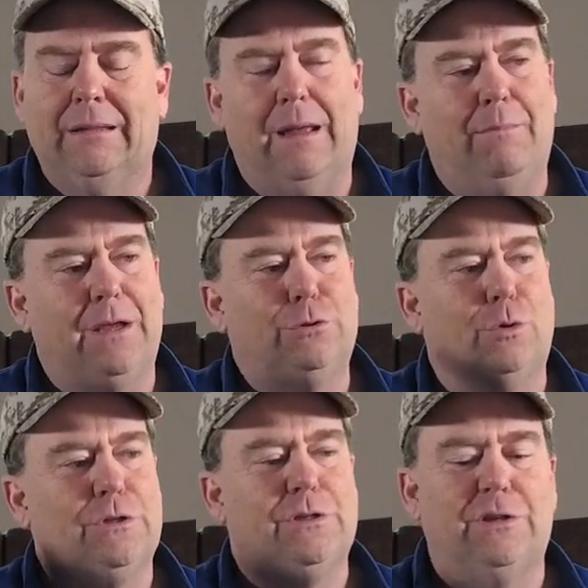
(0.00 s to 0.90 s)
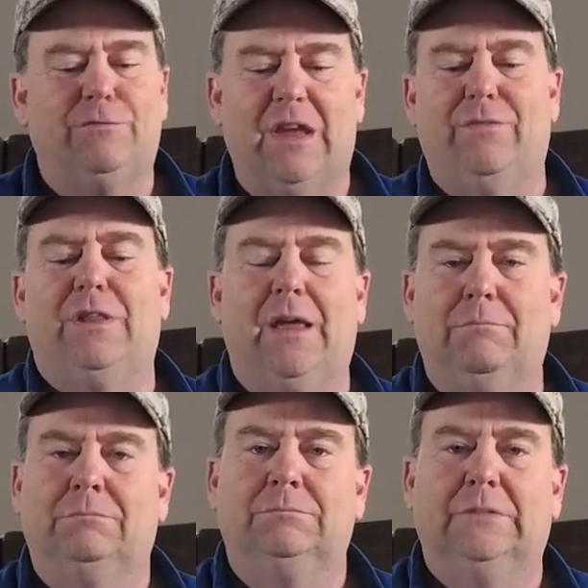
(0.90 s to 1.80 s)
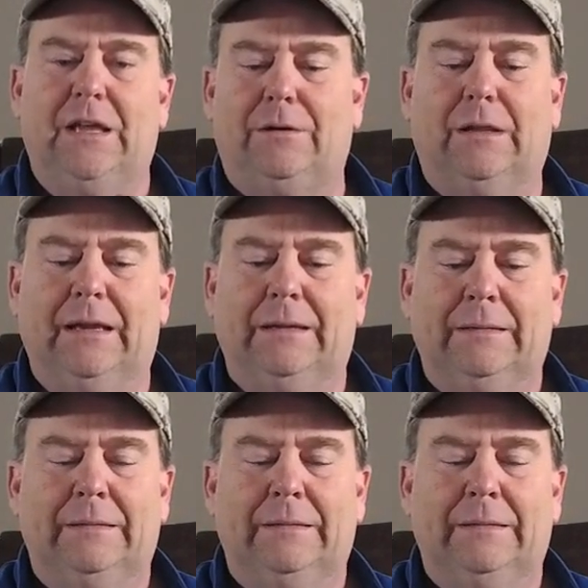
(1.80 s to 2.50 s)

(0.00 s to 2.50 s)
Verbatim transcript: that my sources have given them, literally